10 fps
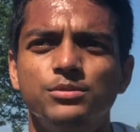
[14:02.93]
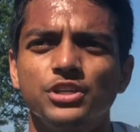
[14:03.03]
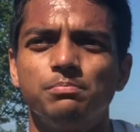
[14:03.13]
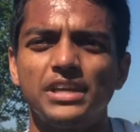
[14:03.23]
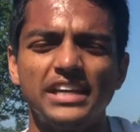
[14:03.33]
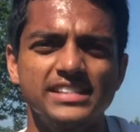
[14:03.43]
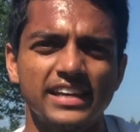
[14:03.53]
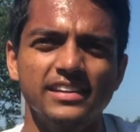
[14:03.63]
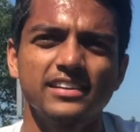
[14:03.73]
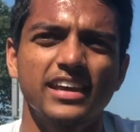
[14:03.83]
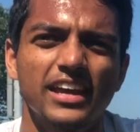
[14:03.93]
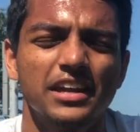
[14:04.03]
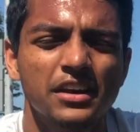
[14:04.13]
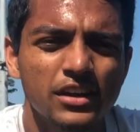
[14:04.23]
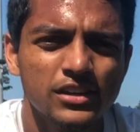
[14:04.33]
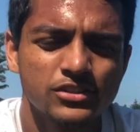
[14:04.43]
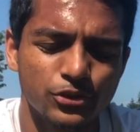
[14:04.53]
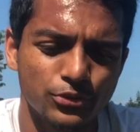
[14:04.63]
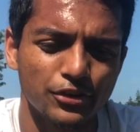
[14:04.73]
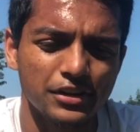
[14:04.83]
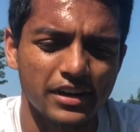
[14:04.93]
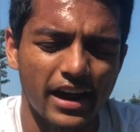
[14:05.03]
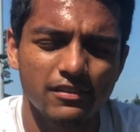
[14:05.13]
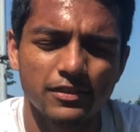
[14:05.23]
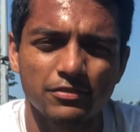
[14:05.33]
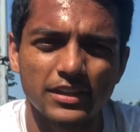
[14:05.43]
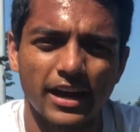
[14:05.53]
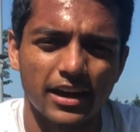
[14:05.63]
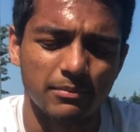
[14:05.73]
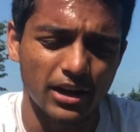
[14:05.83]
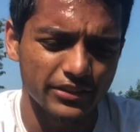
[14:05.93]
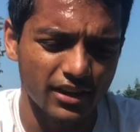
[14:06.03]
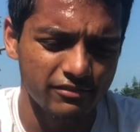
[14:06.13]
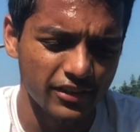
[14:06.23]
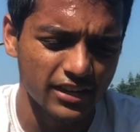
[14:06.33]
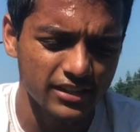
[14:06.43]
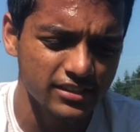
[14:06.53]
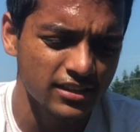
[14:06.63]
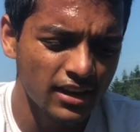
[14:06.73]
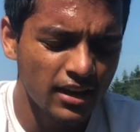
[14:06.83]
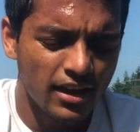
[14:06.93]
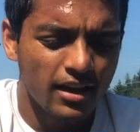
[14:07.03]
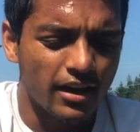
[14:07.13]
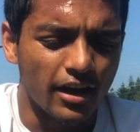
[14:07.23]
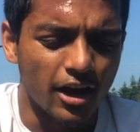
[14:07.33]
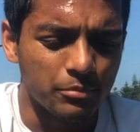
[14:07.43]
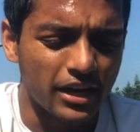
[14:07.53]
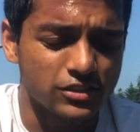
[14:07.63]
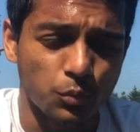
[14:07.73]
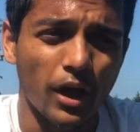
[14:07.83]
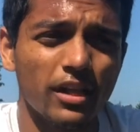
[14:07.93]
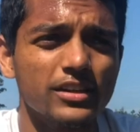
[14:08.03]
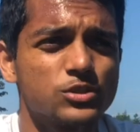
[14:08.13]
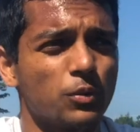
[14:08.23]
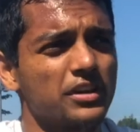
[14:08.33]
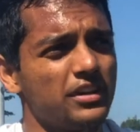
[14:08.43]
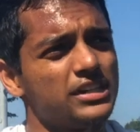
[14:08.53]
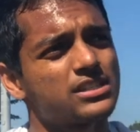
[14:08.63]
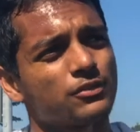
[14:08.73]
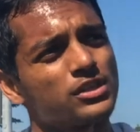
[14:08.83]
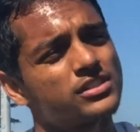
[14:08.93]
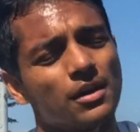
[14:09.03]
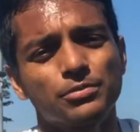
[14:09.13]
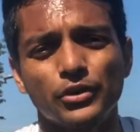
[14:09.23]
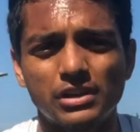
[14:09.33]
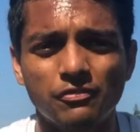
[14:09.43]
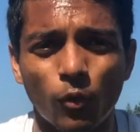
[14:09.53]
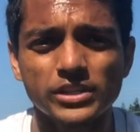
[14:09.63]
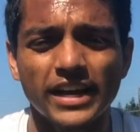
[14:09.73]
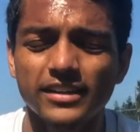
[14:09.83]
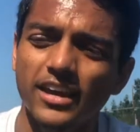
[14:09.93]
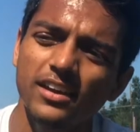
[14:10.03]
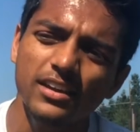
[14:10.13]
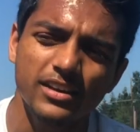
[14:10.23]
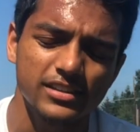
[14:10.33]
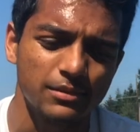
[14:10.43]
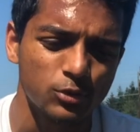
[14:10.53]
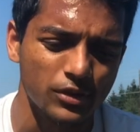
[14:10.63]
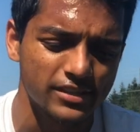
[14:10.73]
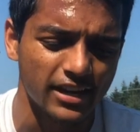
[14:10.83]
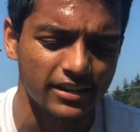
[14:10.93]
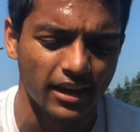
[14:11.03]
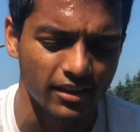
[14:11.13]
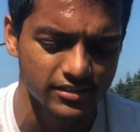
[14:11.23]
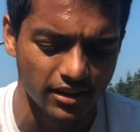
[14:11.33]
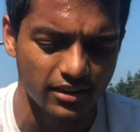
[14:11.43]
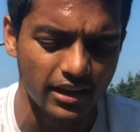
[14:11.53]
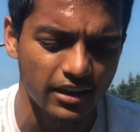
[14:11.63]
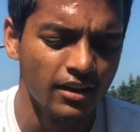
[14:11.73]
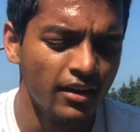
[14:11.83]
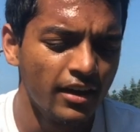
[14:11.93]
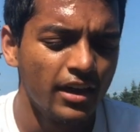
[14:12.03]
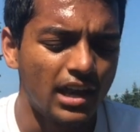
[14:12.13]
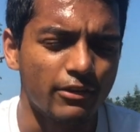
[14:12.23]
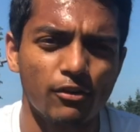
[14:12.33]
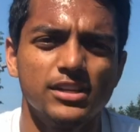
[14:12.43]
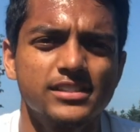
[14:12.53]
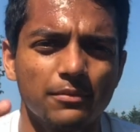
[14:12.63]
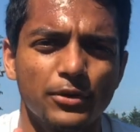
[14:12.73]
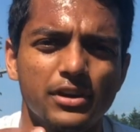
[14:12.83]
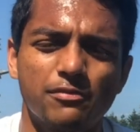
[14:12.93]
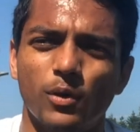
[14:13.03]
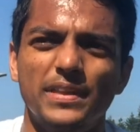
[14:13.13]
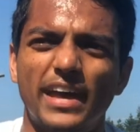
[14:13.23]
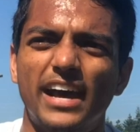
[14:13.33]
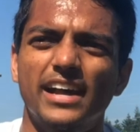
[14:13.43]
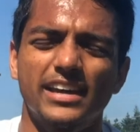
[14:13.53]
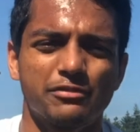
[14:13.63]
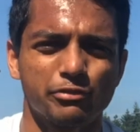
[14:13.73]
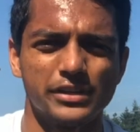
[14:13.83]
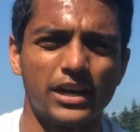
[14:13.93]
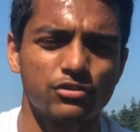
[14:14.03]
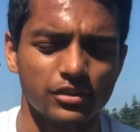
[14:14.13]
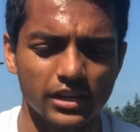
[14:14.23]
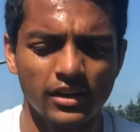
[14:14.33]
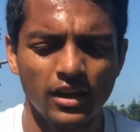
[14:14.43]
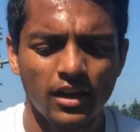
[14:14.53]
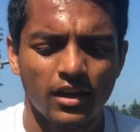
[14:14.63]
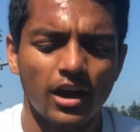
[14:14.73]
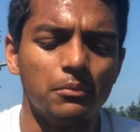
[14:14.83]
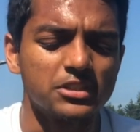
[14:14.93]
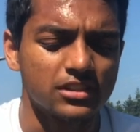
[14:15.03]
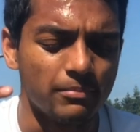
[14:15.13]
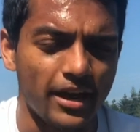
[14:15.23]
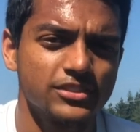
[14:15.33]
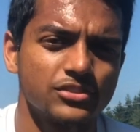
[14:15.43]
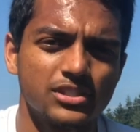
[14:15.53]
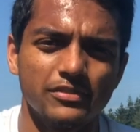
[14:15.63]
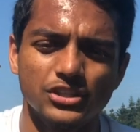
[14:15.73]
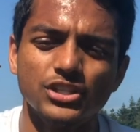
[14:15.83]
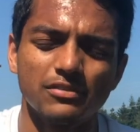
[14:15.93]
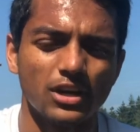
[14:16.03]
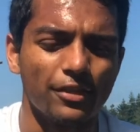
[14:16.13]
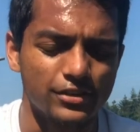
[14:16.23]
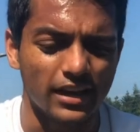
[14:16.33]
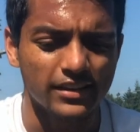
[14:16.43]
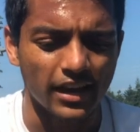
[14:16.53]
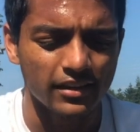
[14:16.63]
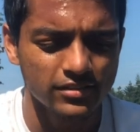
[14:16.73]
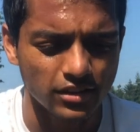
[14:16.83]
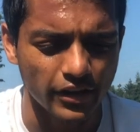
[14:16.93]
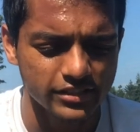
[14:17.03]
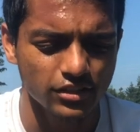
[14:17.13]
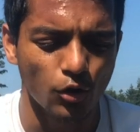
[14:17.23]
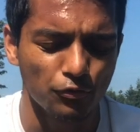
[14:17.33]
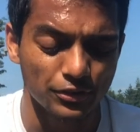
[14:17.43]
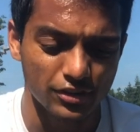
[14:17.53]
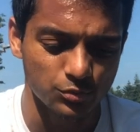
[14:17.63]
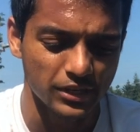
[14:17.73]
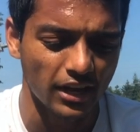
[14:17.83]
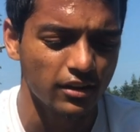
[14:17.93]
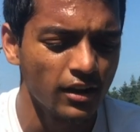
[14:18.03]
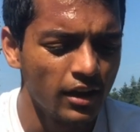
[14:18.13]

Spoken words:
should be to indicate 2:39.59 marathon fitness, as well as what it is for a sub 34 10K, because I'm doing a 10K on Sunday, and if I run sub 34 in that, I get free entry into the Masters division of another 10K. So that's the goal for this weekend.